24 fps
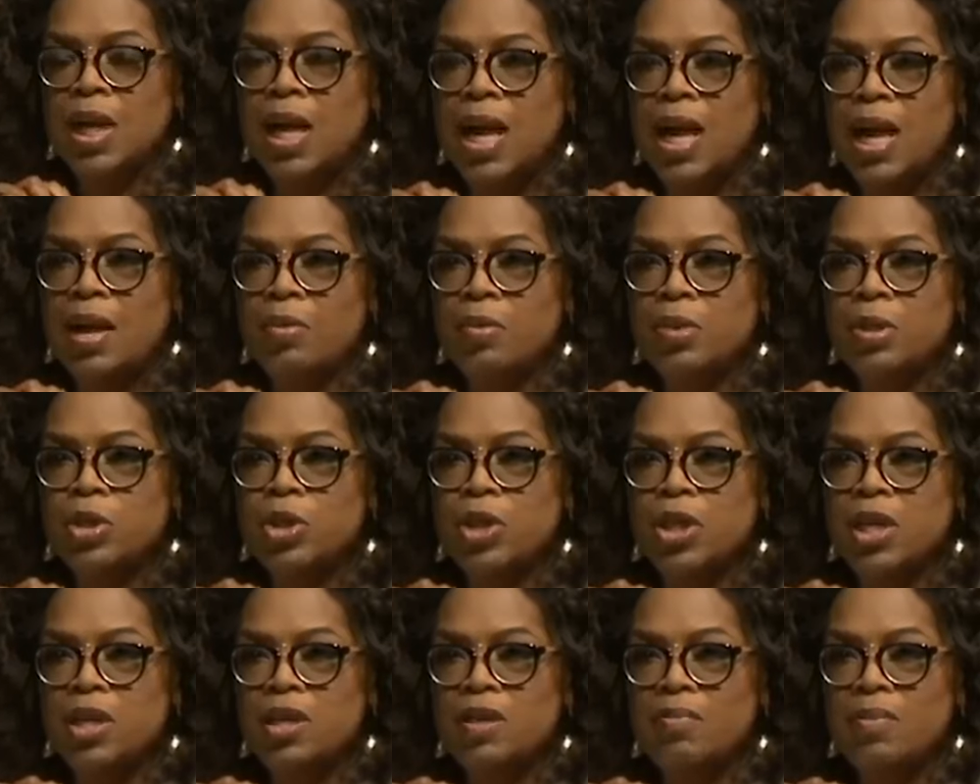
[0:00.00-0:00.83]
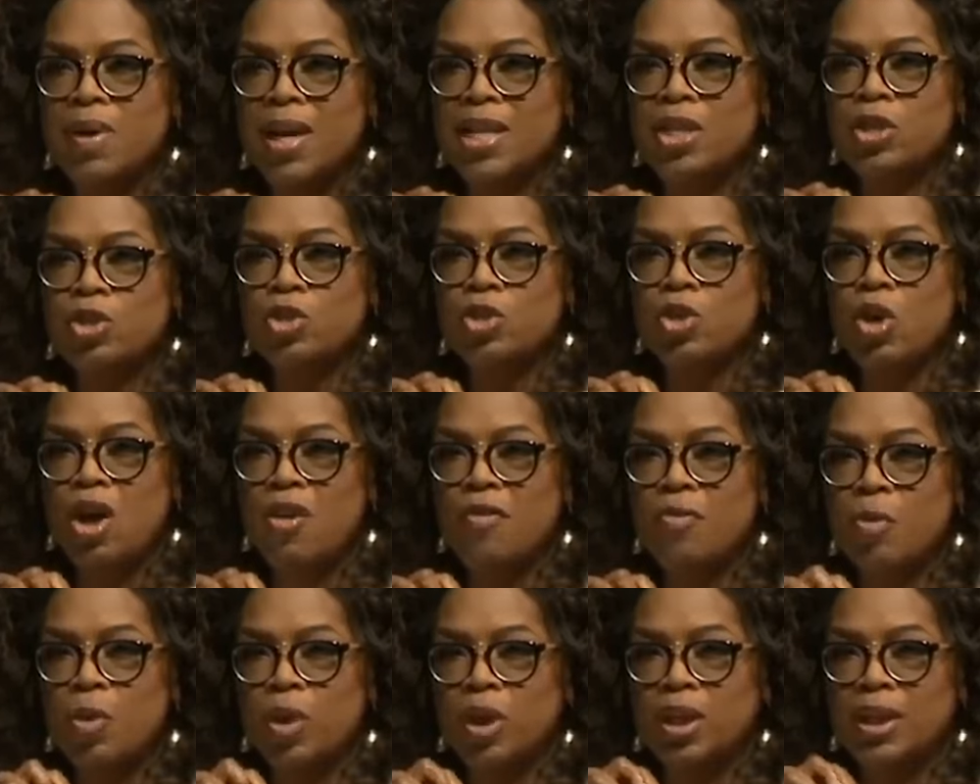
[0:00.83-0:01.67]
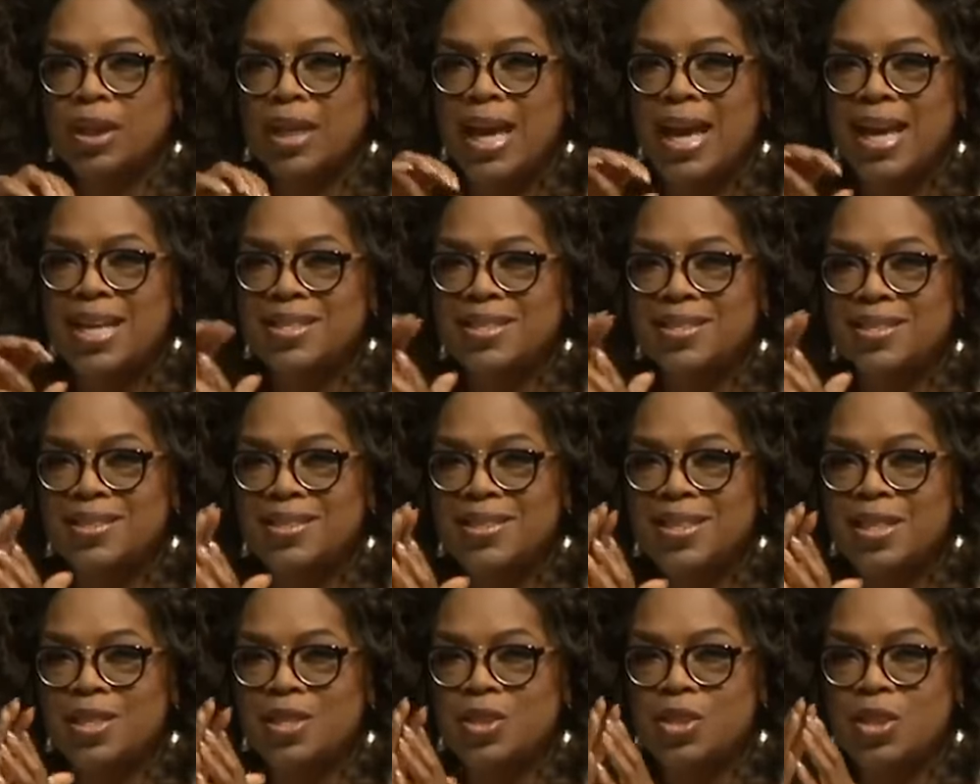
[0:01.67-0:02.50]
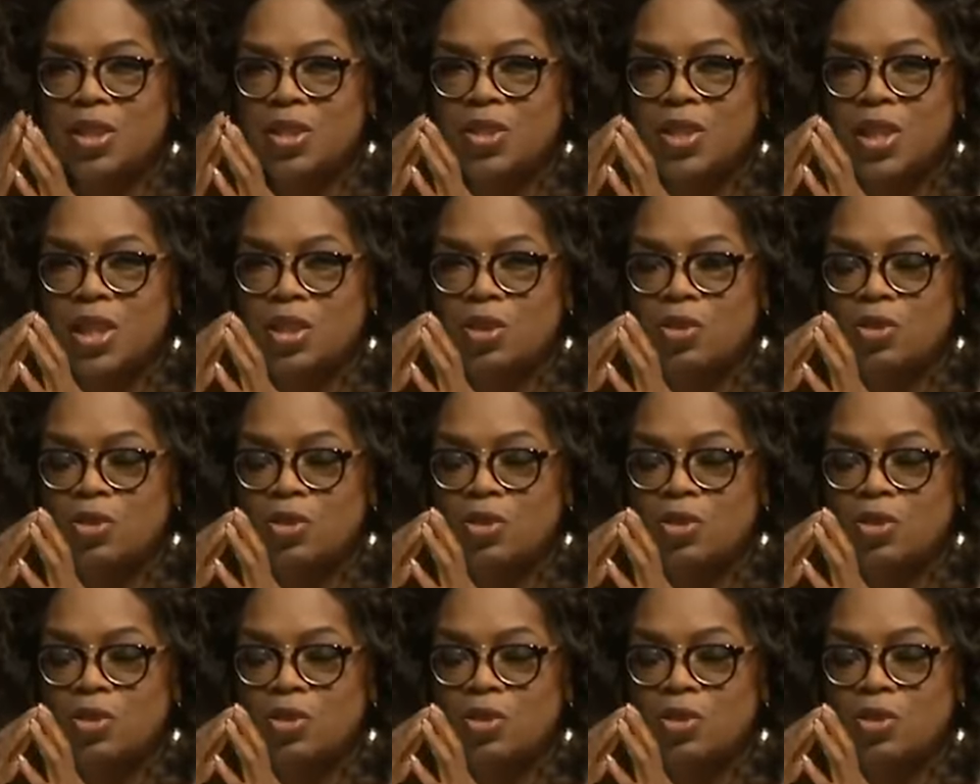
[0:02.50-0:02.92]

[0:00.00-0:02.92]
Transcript: originally caused the controversy. But